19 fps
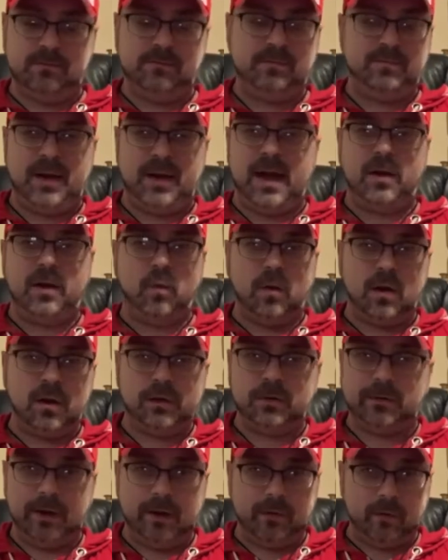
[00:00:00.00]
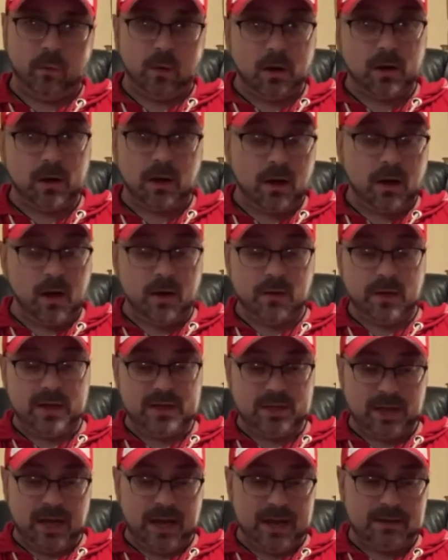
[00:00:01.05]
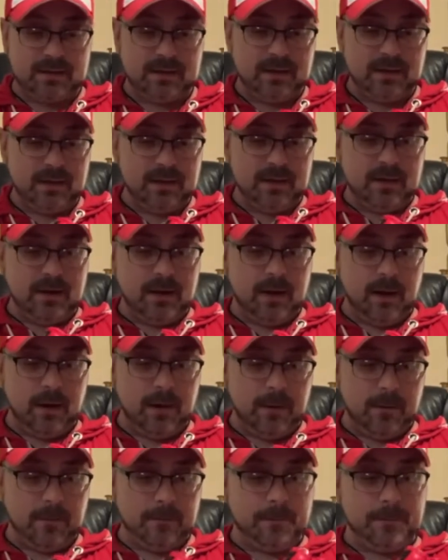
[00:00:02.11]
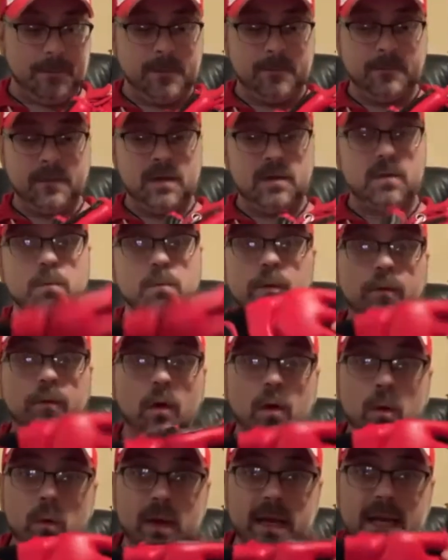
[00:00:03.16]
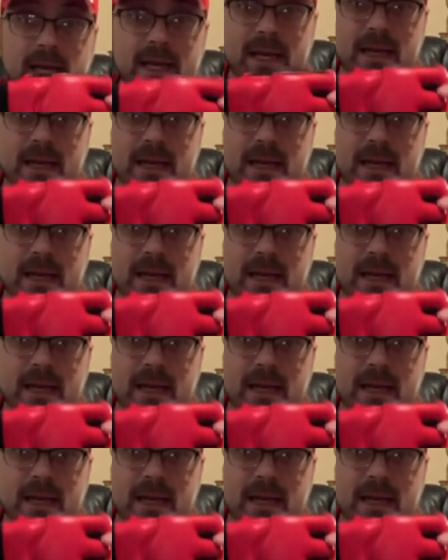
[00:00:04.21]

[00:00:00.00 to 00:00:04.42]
bag work, ground work, all that jazz. So before we get